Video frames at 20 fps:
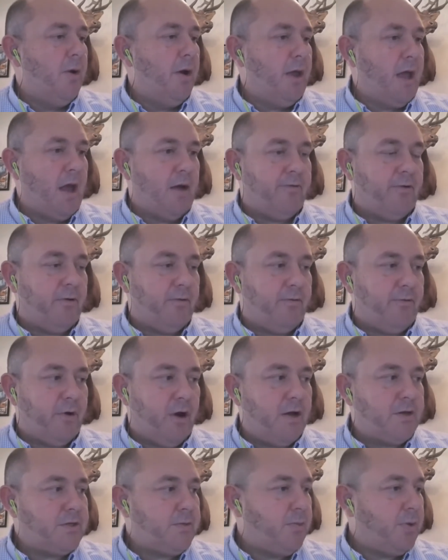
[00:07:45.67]
But yeah,
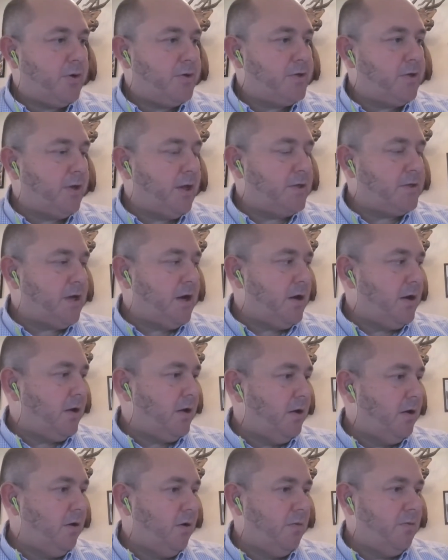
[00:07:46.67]
for us personally as
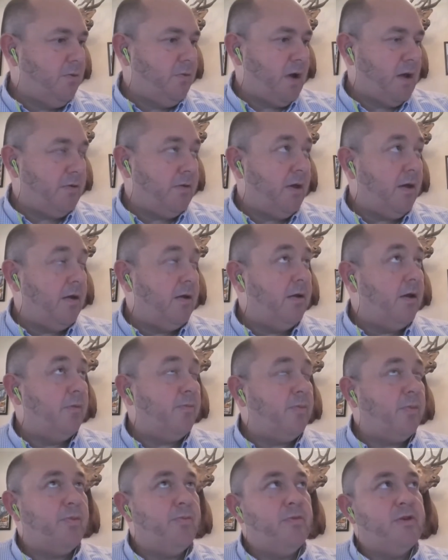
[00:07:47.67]
Conoco and
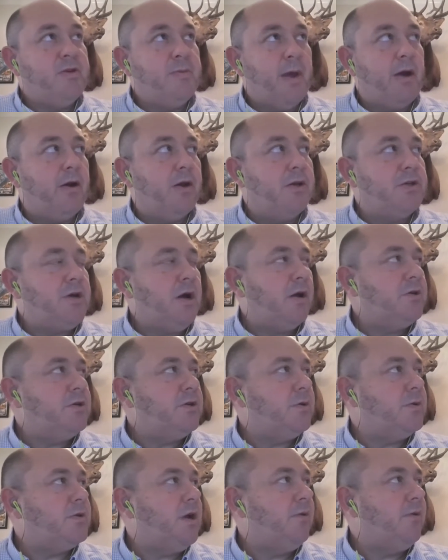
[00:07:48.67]
some heritage
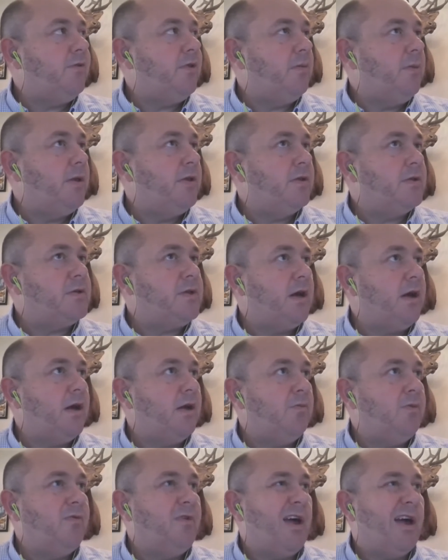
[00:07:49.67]
Concho stuff in the Midland
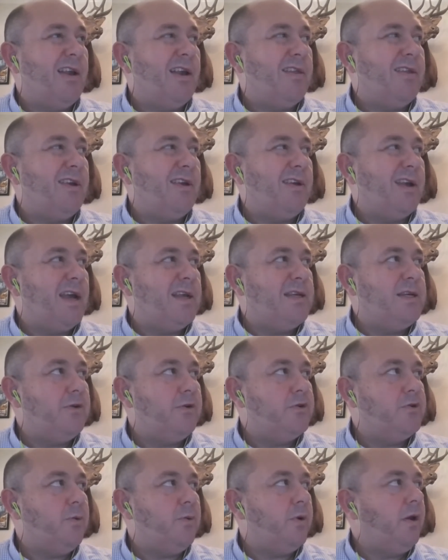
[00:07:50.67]
side, we've got, I think,
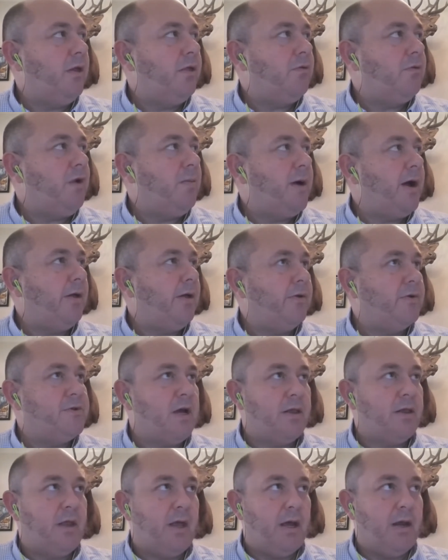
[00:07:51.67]
19 or 20 3-milers
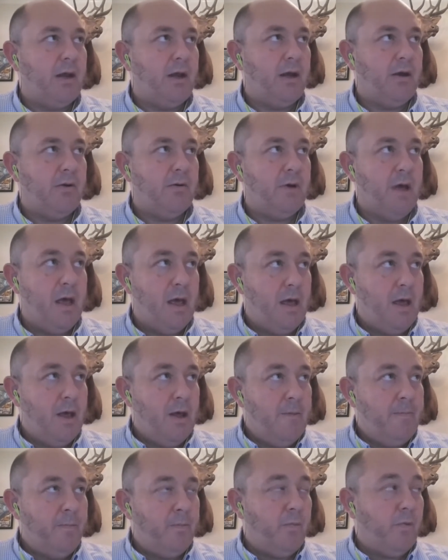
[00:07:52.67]
online now.
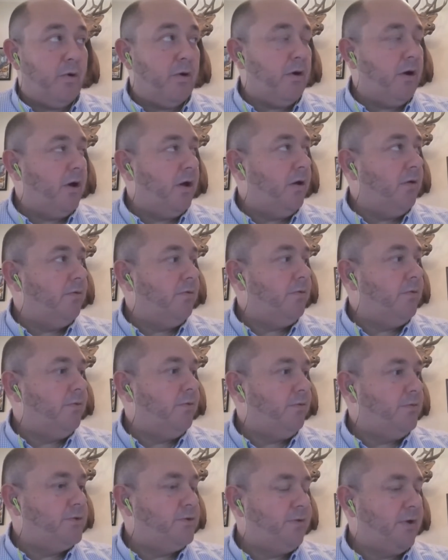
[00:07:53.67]
We're
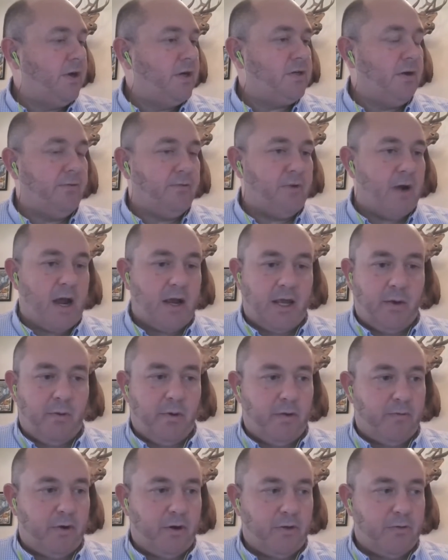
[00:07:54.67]
just finishing fracking
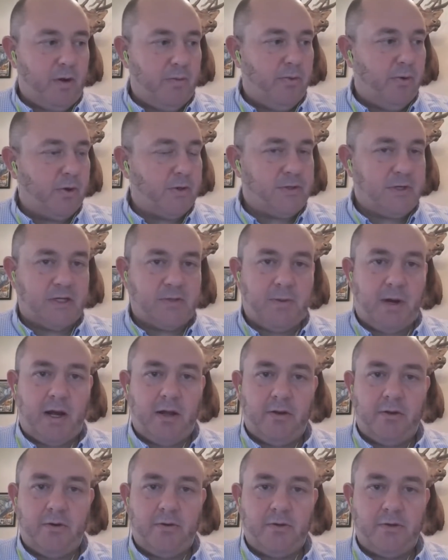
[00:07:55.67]
one of our 3.6
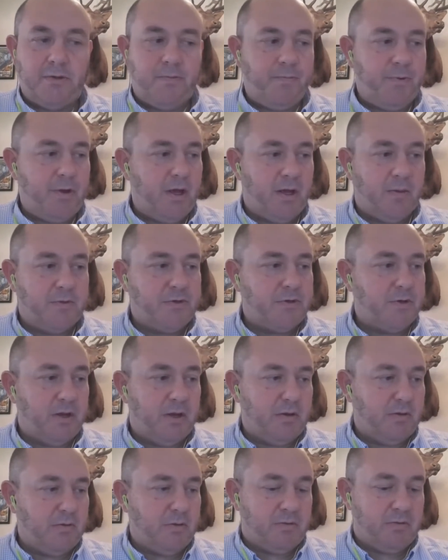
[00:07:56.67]
milers.
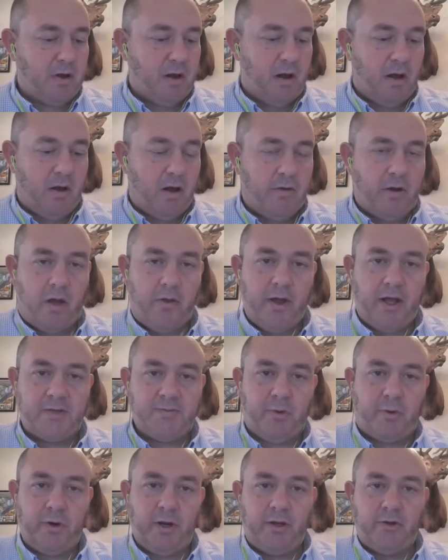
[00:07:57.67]
So all
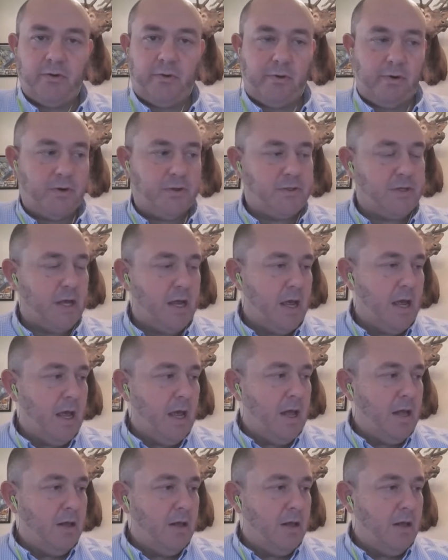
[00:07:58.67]
that's pointing towards